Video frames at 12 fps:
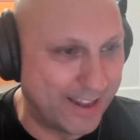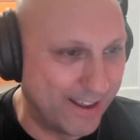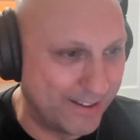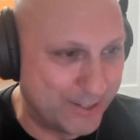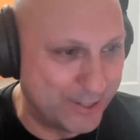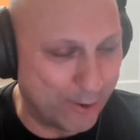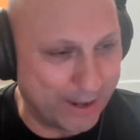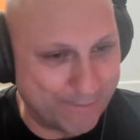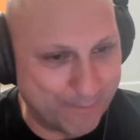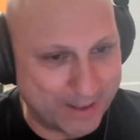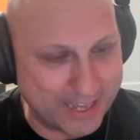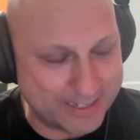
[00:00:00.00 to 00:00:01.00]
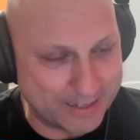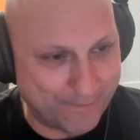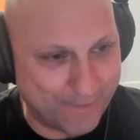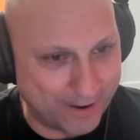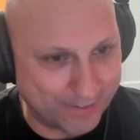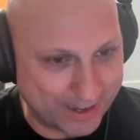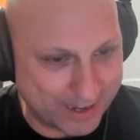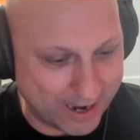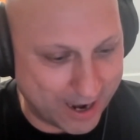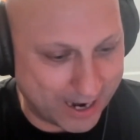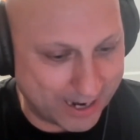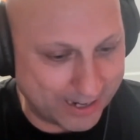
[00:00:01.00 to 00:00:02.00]
Tolly from Kiss the Funk the
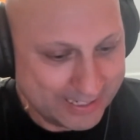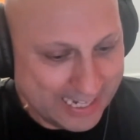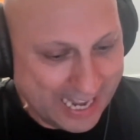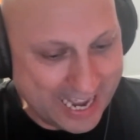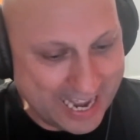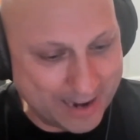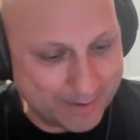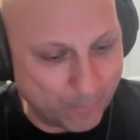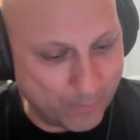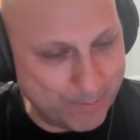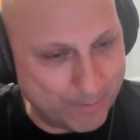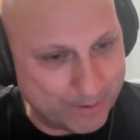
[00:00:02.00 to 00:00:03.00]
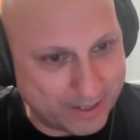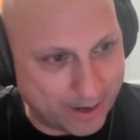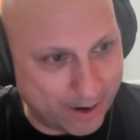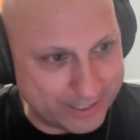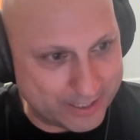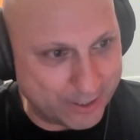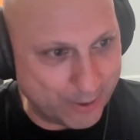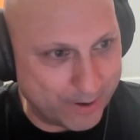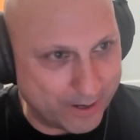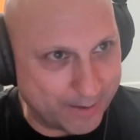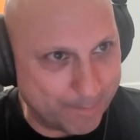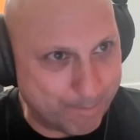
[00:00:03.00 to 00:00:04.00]
car, and we were going to do
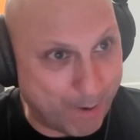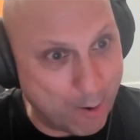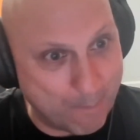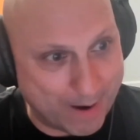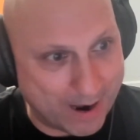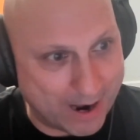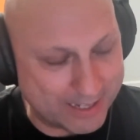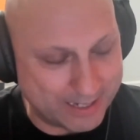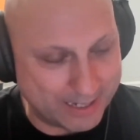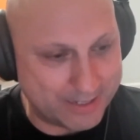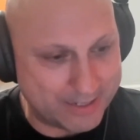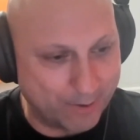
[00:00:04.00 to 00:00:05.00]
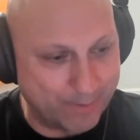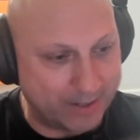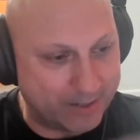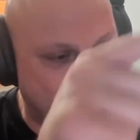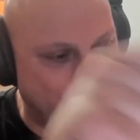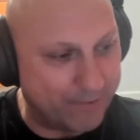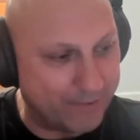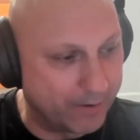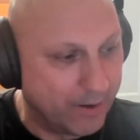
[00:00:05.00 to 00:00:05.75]
a boat party. So we'd driven